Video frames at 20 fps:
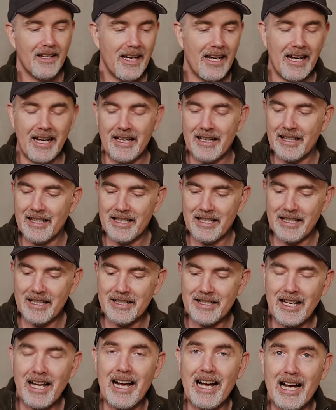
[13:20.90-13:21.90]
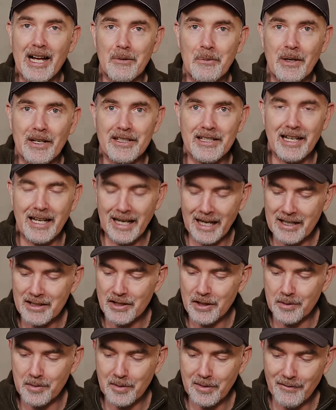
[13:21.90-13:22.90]
And it's a hard one to
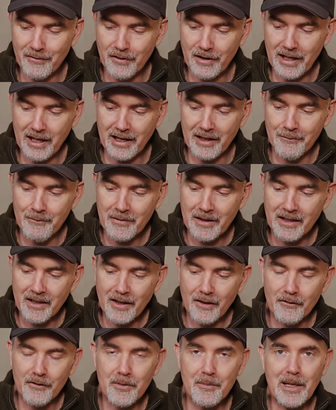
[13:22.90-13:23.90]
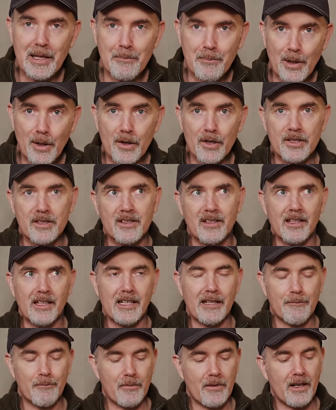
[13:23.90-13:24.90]
answer, to be fair. For me
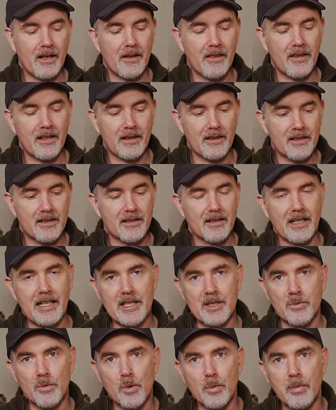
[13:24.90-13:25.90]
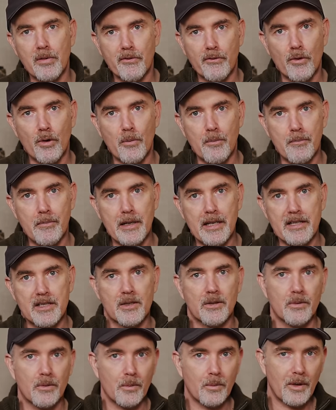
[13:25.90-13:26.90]
personally, I think this lens will perform
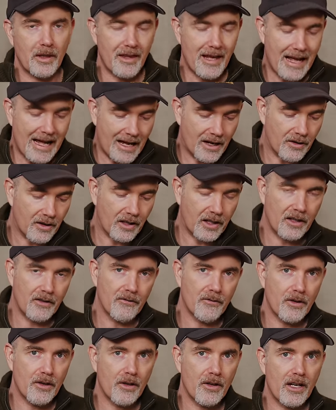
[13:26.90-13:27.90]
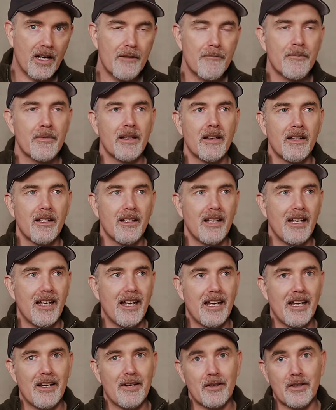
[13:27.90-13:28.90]
best without a converter.
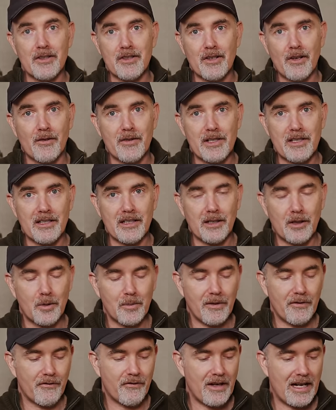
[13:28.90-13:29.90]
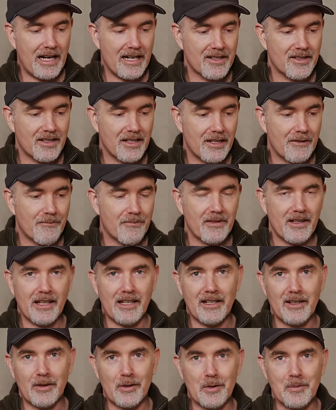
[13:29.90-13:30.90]
And because you're obviously a little bit faster
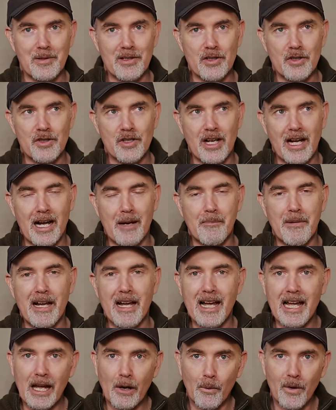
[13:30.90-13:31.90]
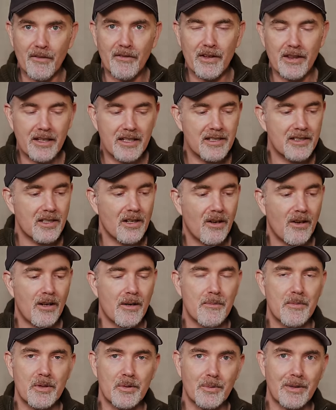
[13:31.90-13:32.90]
and a little bit sharper. However, there's
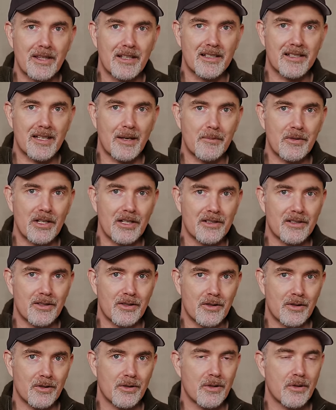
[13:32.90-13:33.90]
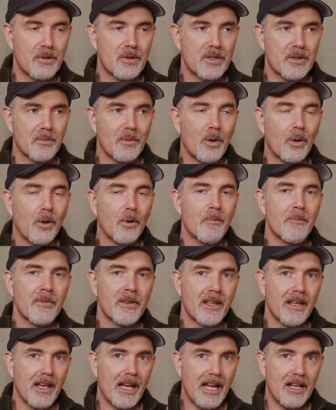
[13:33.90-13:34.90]
times when the subjects are just too small
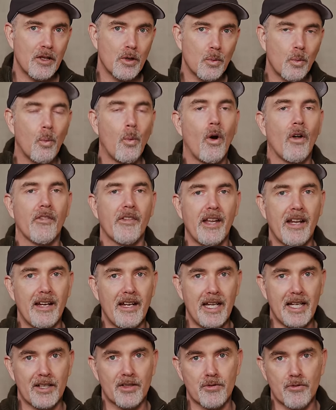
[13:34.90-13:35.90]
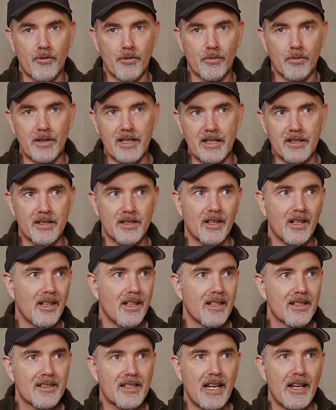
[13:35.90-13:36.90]
and you want that extra reach.
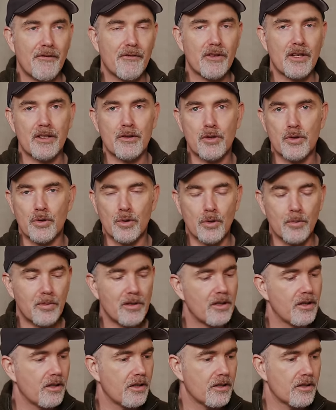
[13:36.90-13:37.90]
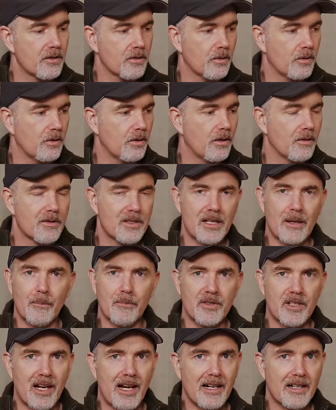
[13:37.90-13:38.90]
Say for shorebirds or
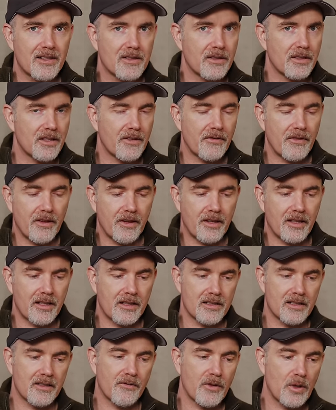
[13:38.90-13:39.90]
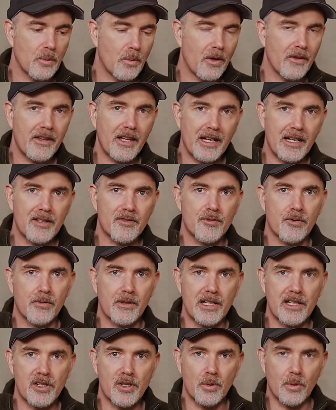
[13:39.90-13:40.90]
some ducks and different things, if you want that extra
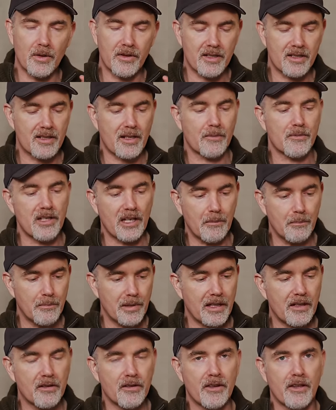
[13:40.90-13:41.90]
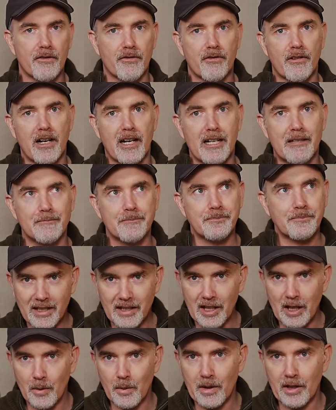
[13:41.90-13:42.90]
reach, you want the subject bigger in the frame and
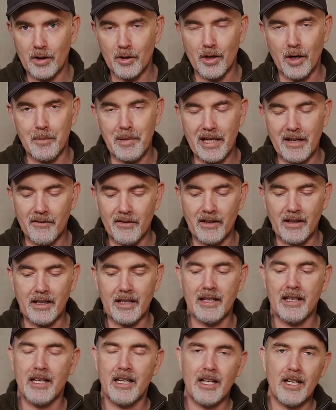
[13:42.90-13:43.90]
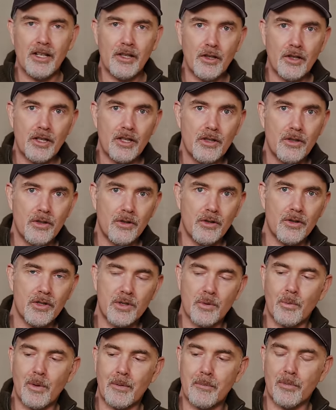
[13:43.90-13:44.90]
you don't want to crop heavily, you can use
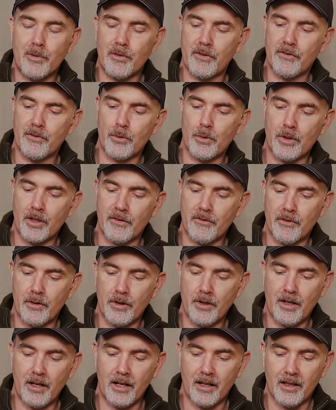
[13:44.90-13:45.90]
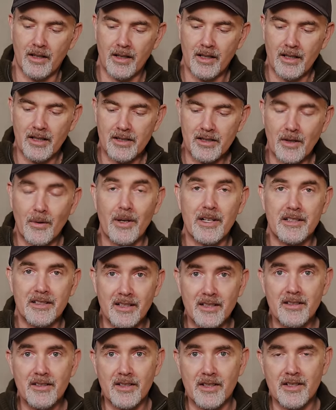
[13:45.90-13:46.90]
the 1.4 converter. So I
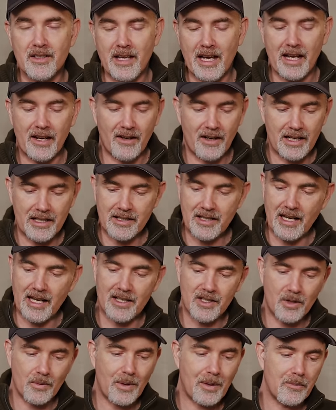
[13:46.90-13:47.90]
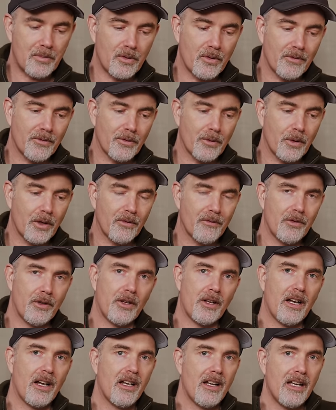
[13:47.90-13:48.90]
did just that. I attached the 1.4
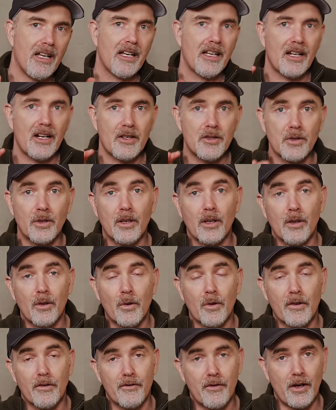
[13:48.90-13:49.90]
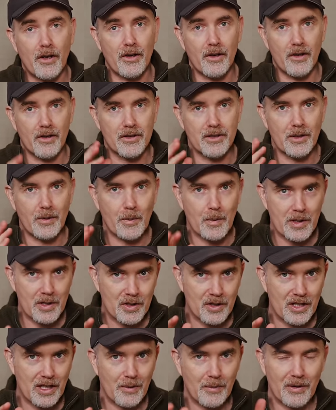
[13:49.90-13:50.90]
converter and I took a lot of photos and I want to
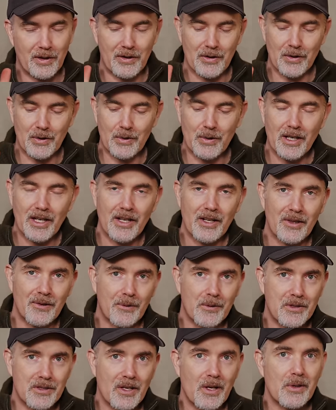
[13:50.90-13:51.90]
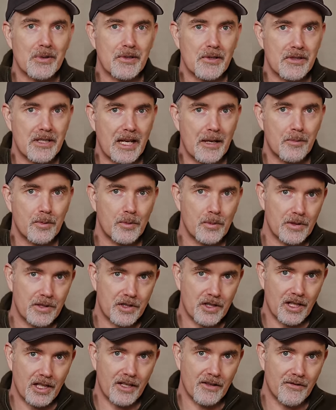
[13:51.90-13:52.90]
share with you the results I was able to
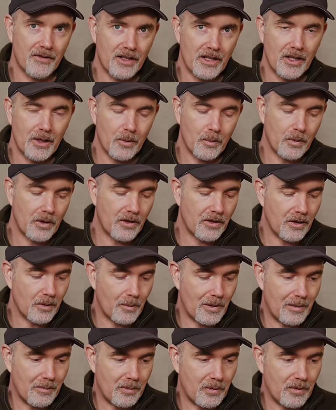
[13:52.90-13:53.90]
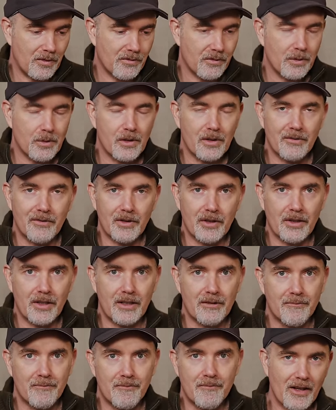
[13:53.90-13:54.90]
achieve with the 1.4
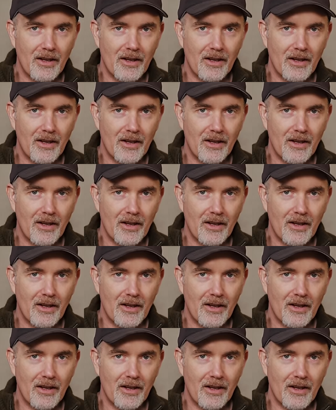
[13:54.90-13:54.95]
converter.